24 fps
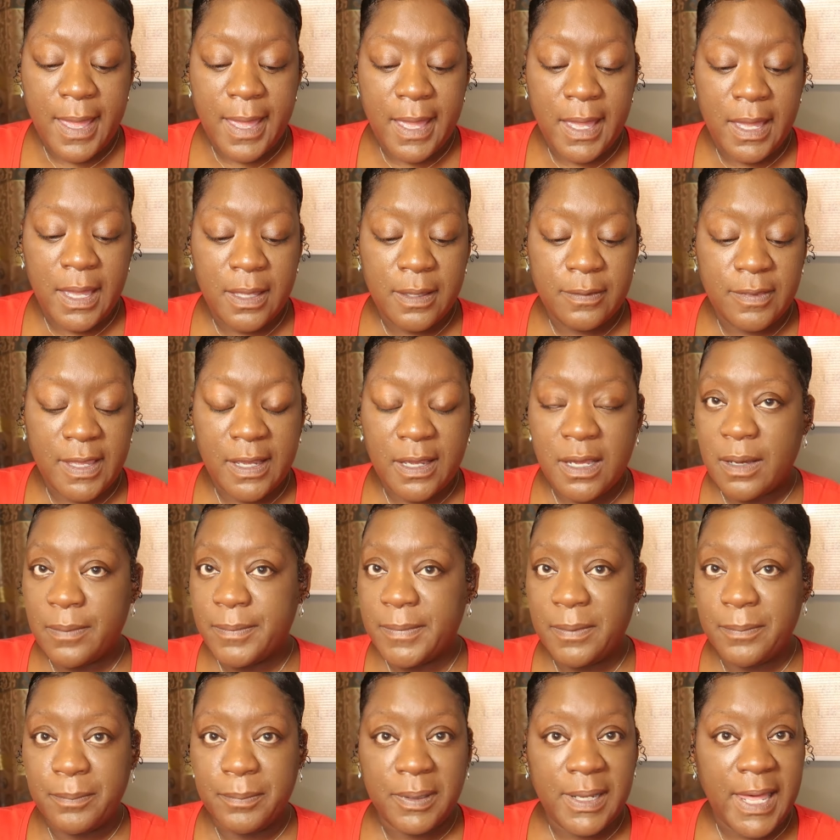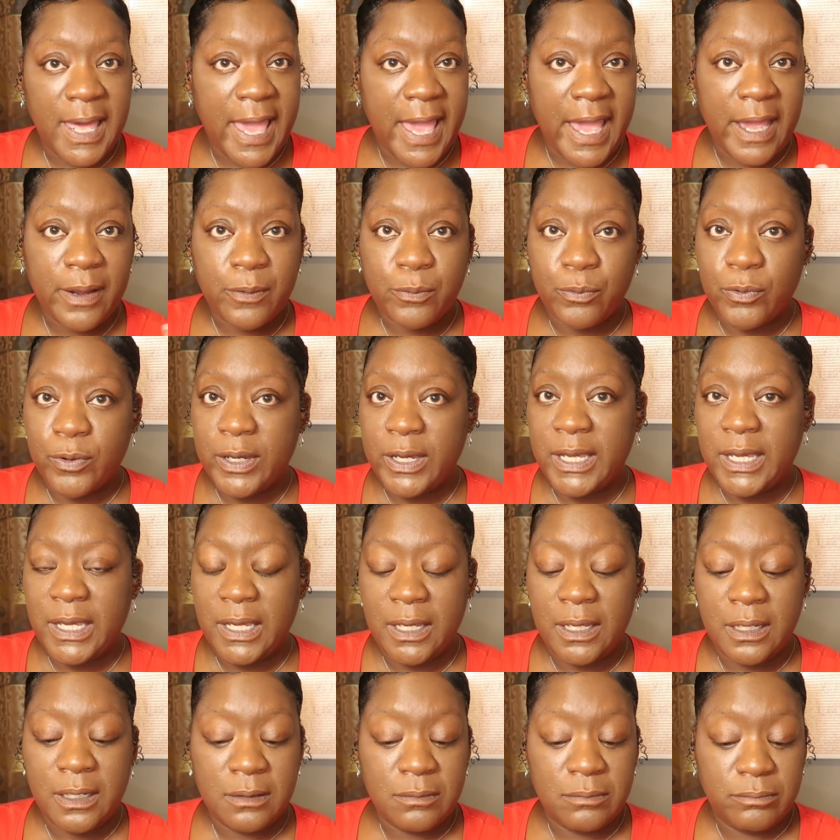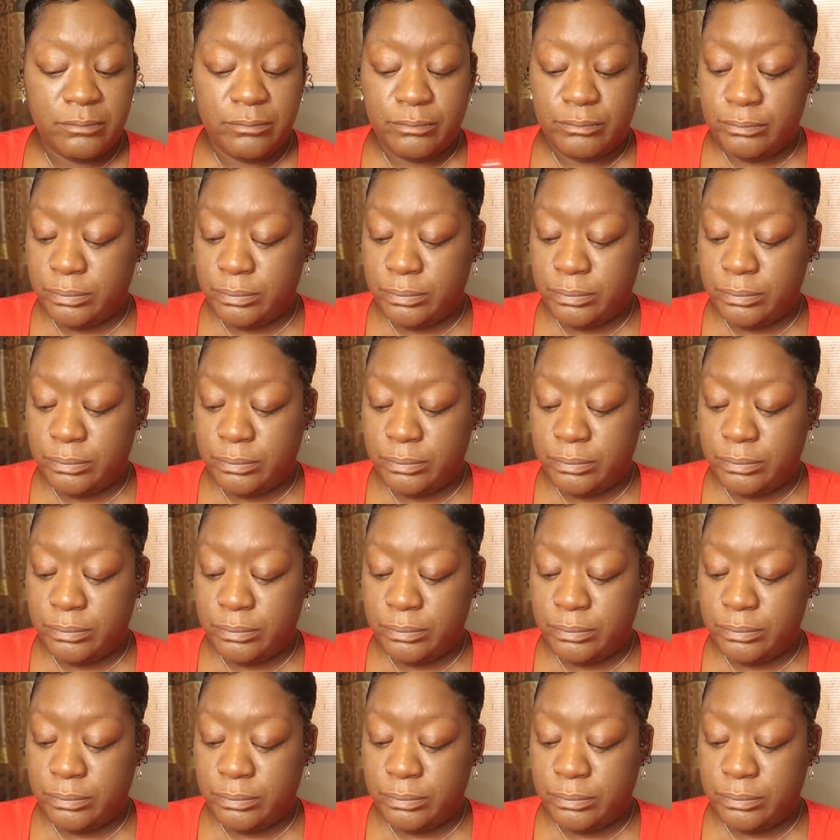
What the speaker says: And they come in black, red,